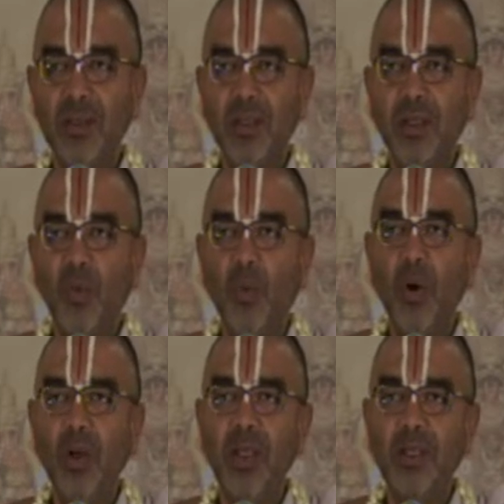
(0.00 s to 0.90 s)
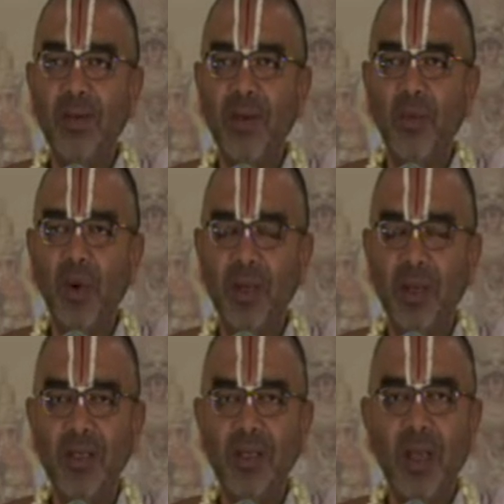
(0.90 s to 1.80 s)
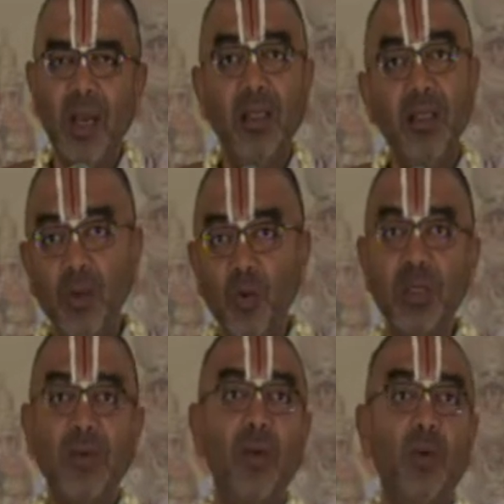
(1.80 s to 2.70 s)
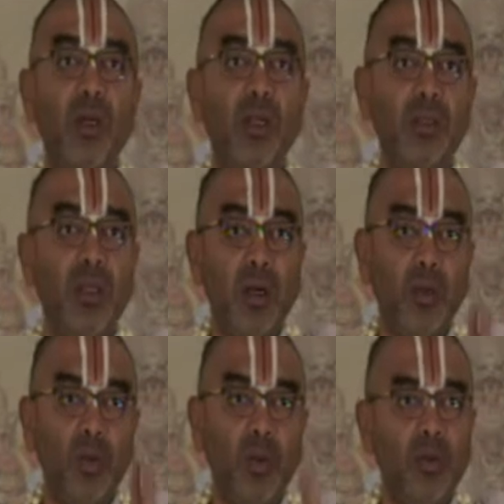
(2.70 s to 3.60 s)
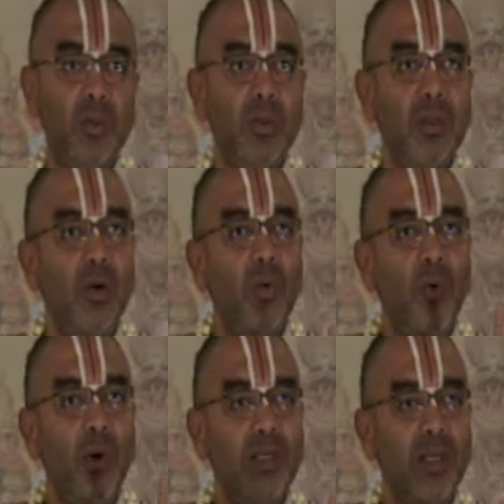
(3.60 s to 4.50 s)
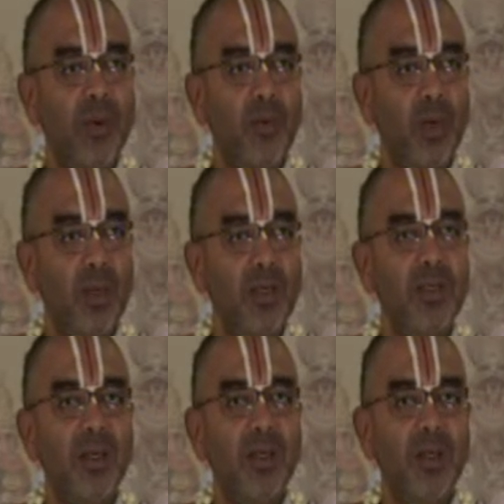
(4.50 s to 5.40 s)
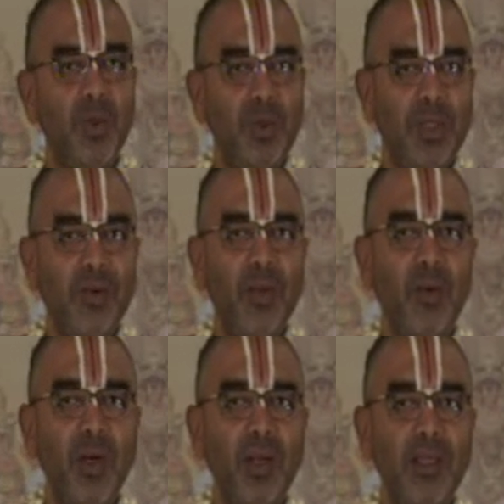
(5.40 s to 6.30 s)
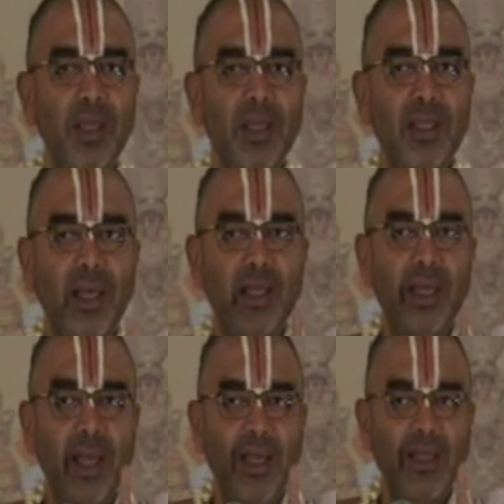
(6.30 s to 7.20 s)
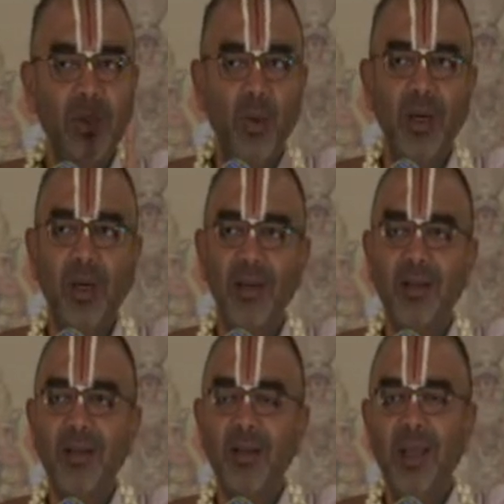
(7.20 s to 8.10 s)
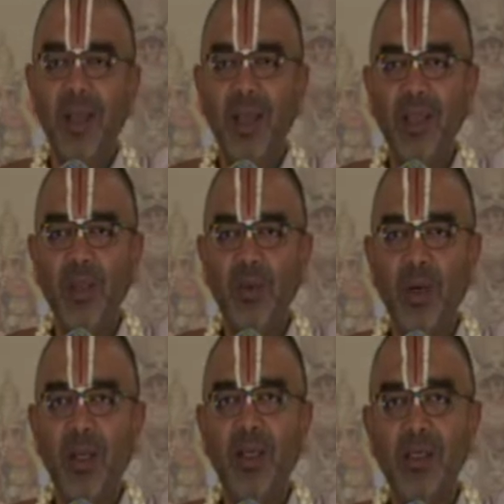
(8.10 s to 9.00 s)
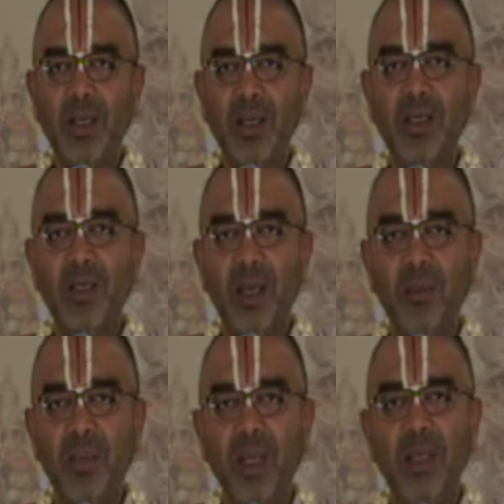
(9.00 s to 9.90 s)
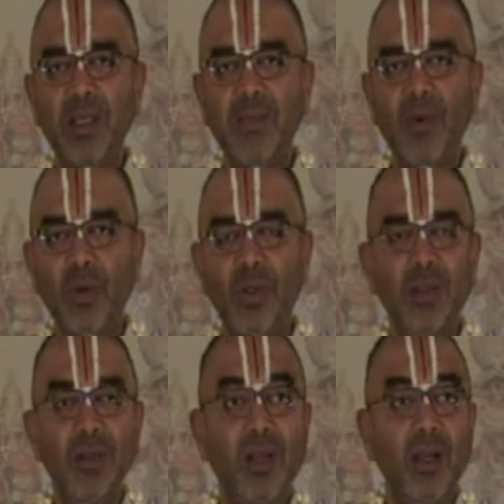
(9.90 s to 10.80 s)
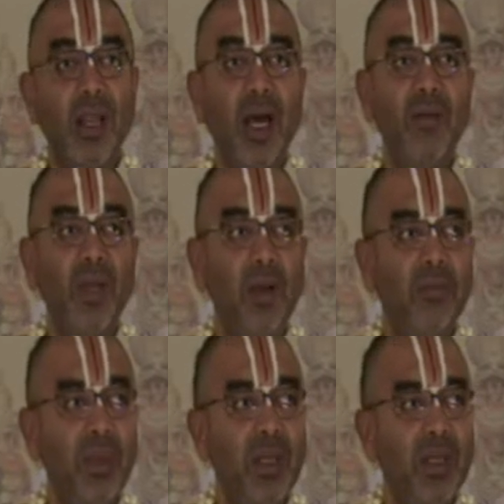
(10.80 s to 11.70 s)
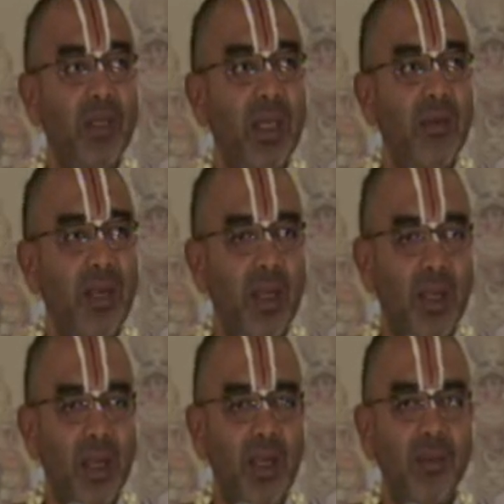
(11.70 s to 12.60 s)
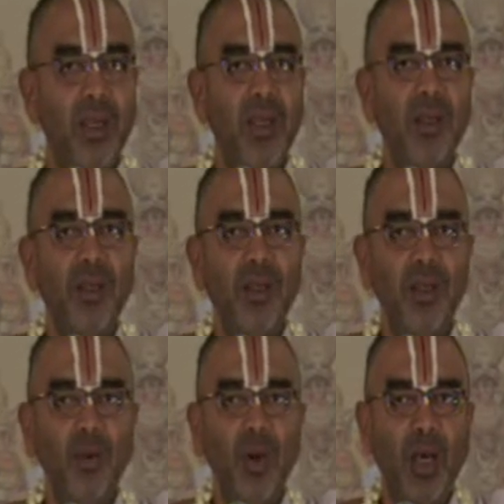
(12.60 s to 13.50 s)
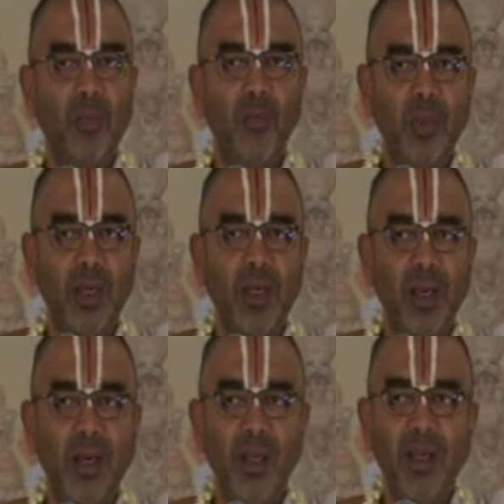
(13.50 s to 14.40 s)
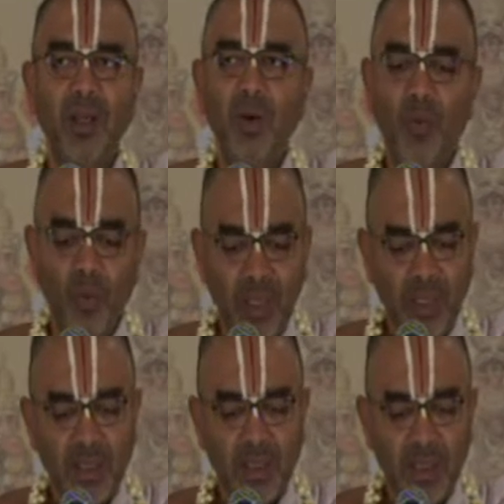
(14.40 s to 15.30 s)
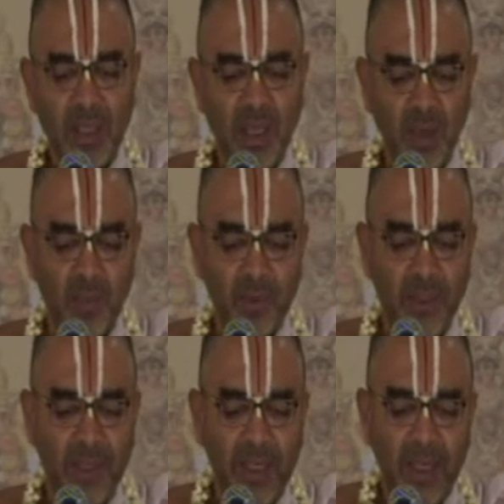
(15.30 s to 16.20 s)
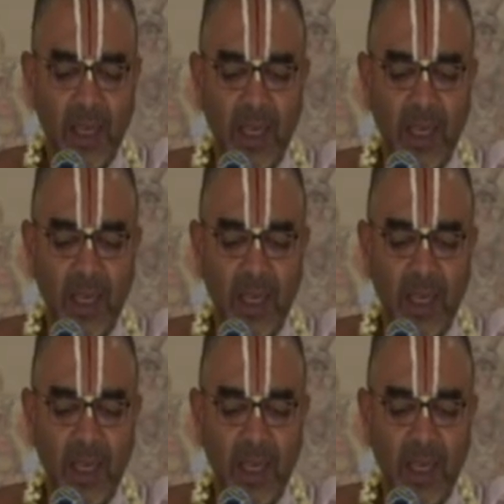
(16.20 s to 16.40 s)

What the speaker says: The old 7 wonders and the new 7 wonders. There are 2 now. Old 7 wonders, new 7 wonders. There is an 8th wonder. The 8th wonder is Krishna playing his flute. Navalam periya thivinil nangamir idor arpudham kelir. Why is it an arpudham?